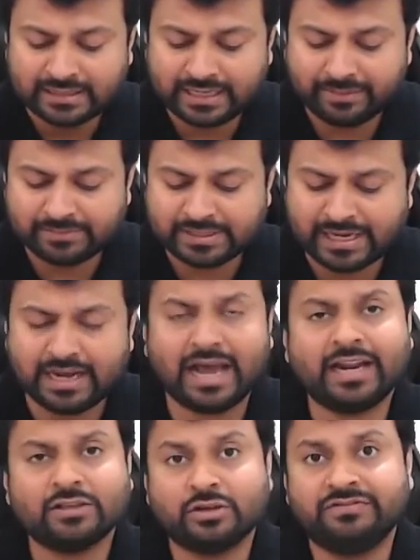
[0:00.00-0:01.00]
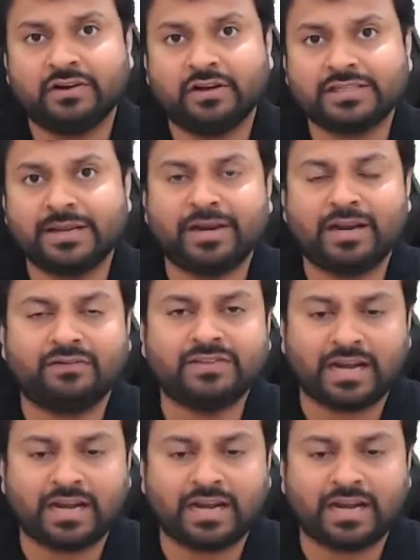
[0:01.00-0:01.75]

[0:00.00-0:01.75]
then MCLR as on 1st April of the